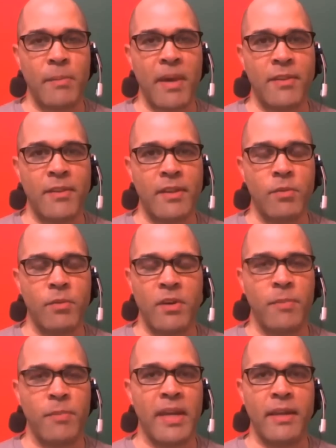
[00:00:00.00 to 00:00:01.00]
aiming method would
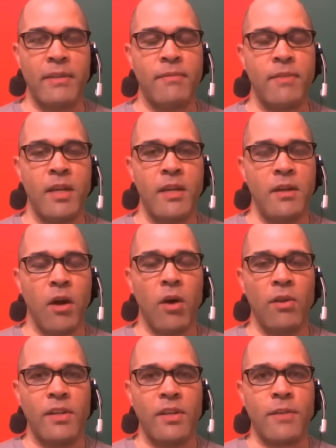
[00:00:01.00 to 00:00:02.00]
have made
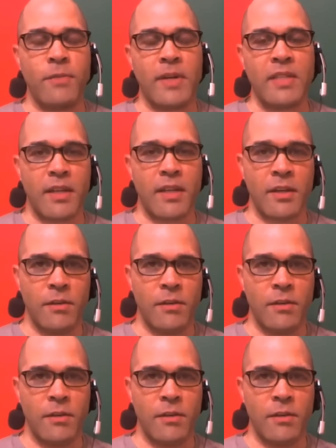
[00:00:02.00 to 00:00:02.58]
all the difference.